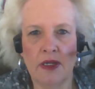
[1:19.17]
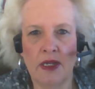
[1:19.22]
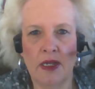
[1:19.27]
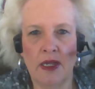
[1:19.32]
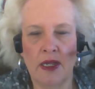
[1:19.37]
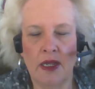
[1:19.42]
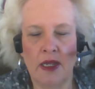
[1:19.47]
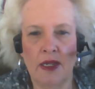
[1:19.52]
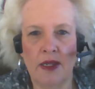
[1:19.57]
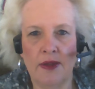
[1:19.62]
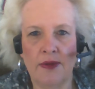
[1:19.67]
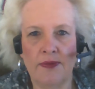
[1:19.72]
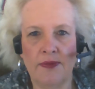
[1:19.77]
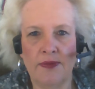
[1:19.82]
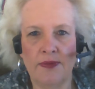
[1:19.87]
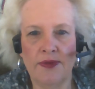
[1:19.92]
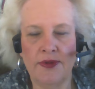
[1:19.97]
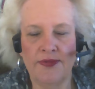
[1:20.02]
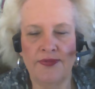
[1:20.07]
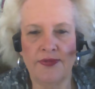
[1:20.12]

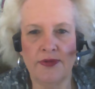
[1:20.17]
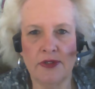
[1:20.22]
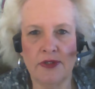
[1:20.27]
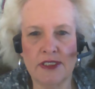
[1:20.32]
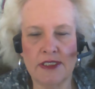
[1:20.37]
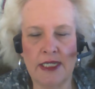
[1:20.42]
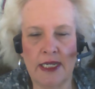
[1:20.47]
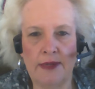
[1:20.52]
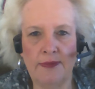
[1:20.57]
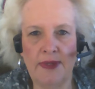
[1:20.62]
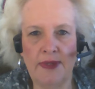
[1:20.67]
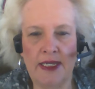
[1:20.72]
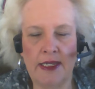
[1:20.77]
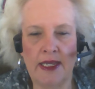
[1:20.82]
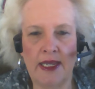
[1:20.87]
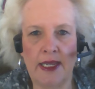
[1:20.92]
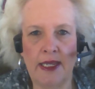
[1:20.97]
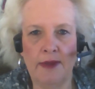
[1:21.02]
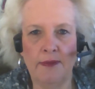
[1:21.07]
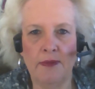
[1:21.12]
the first time he
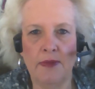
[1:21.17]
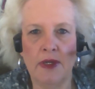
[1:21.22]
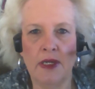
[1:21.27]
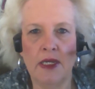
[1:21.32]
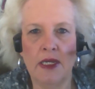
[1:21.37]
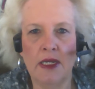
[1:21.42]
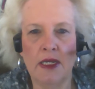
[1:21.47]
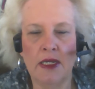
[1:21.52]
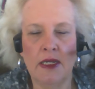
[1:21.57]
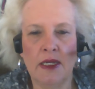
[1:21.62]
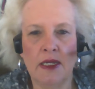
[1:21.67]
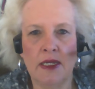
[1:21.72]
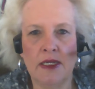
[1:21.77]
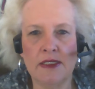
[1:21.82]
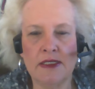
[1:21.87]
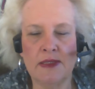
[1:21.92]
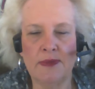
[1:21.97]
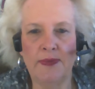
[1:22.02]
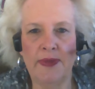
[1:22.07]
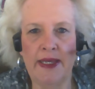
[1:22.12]
came
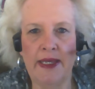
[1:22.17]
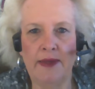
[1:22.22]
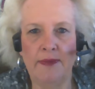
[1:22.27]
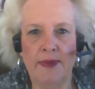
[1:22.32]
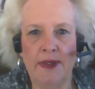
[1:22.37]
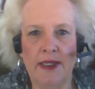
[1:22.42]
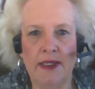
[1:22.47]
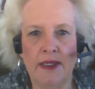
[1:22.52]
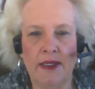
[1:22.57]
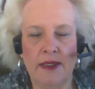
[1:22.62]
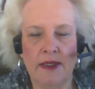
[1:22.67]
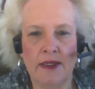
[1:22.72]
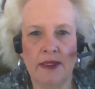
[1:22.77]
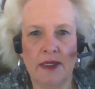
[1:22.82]
as a baby,